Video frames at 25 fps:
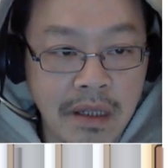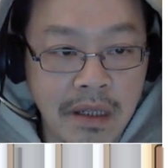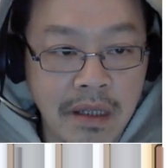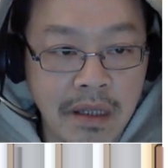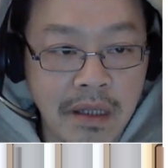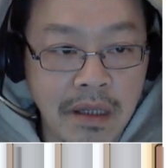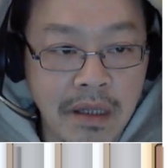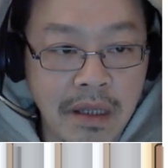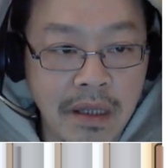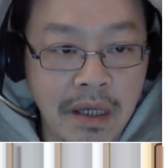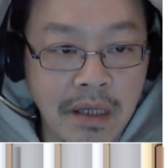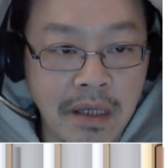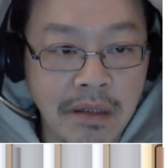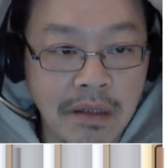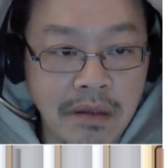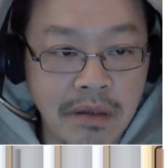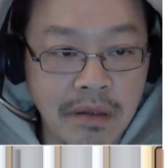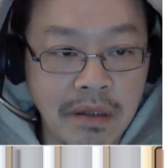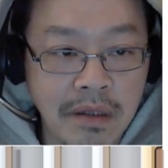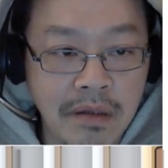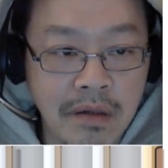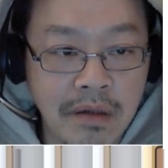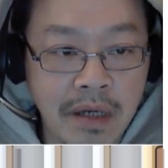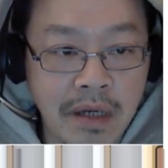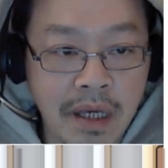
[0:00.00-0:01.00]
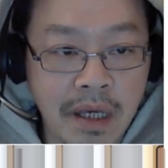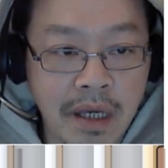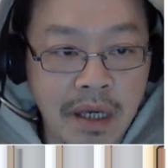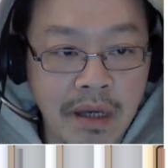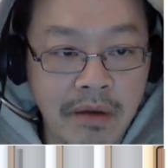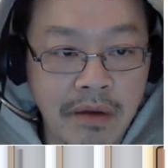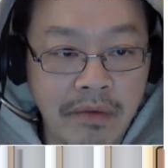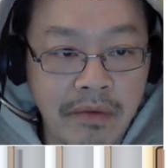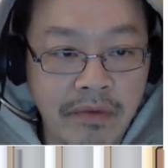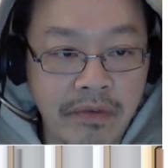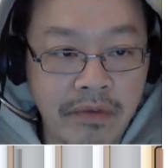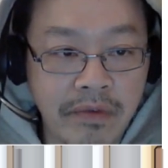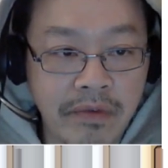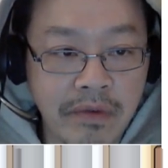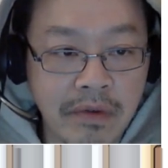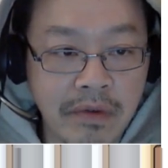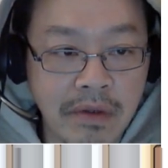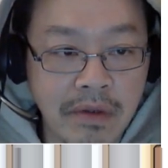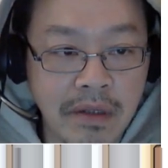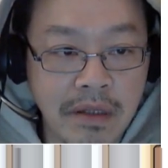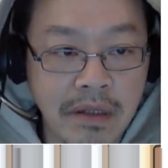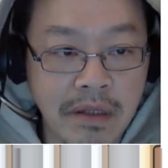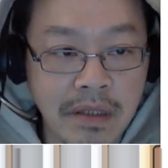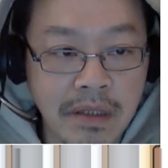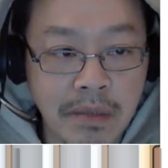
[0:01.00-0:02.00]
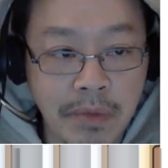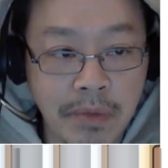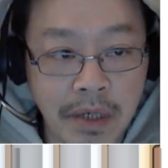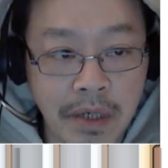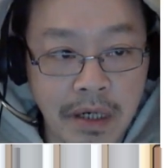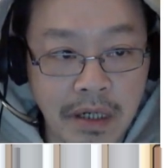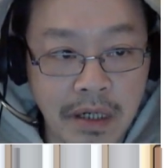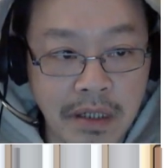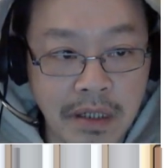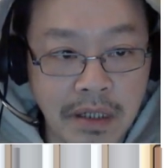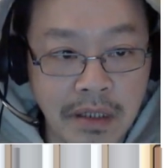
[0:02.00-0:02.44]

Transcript: Then you have this part.